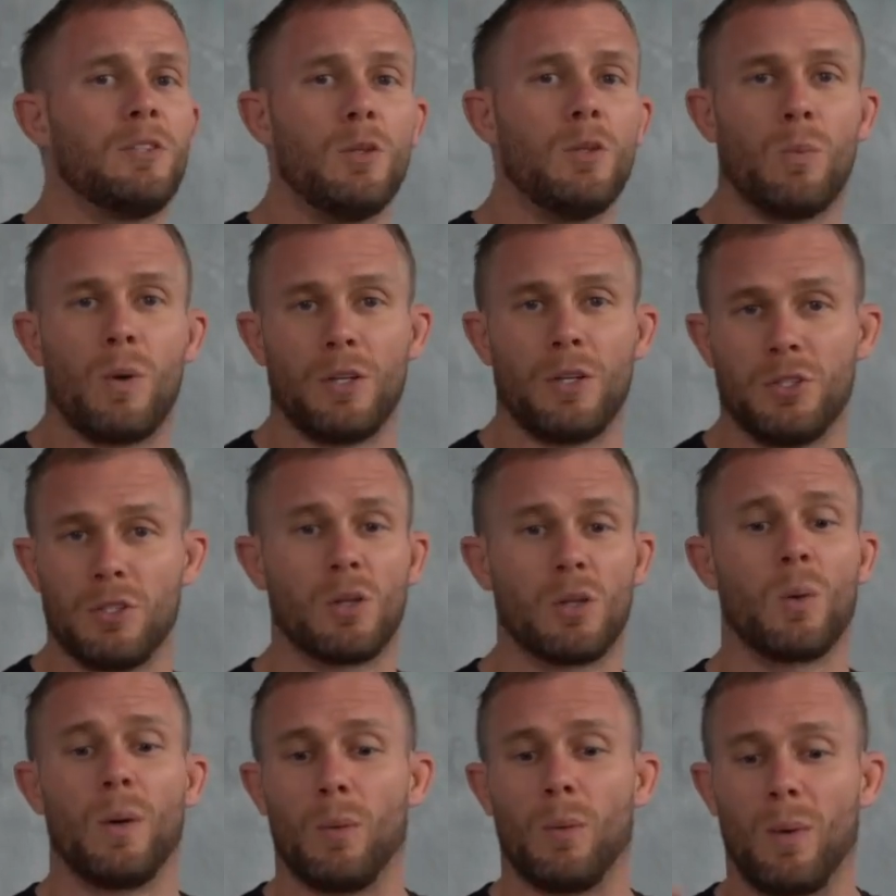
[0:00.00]
to you why you
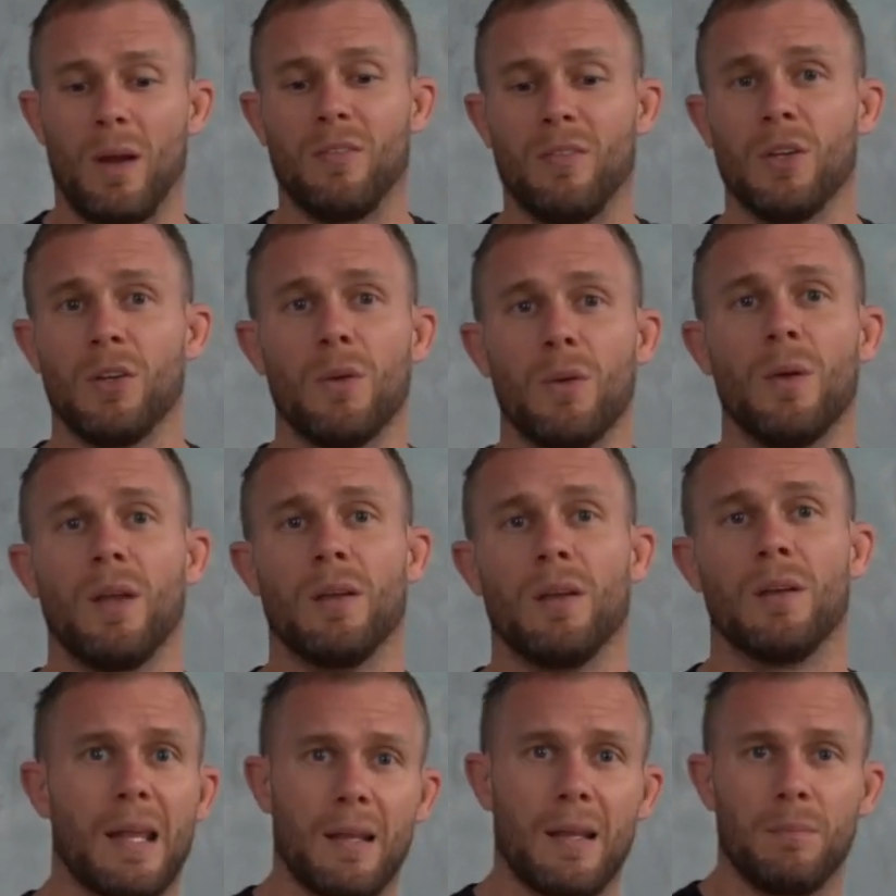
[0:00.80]
should quit whatever you're
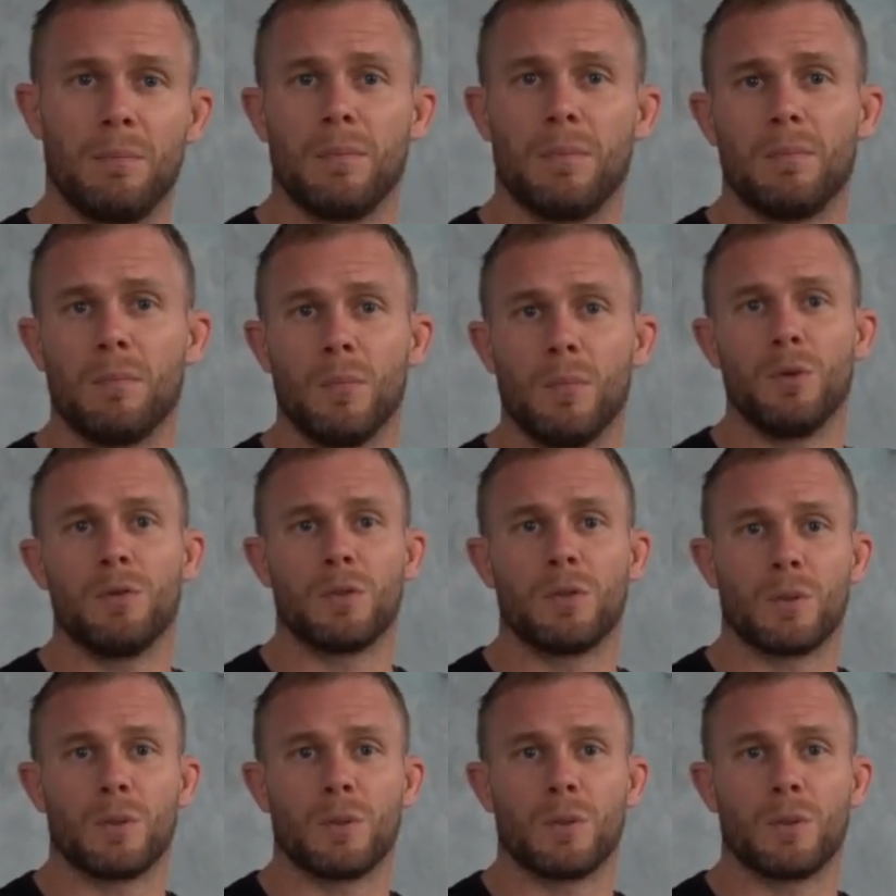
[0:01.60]
doing and move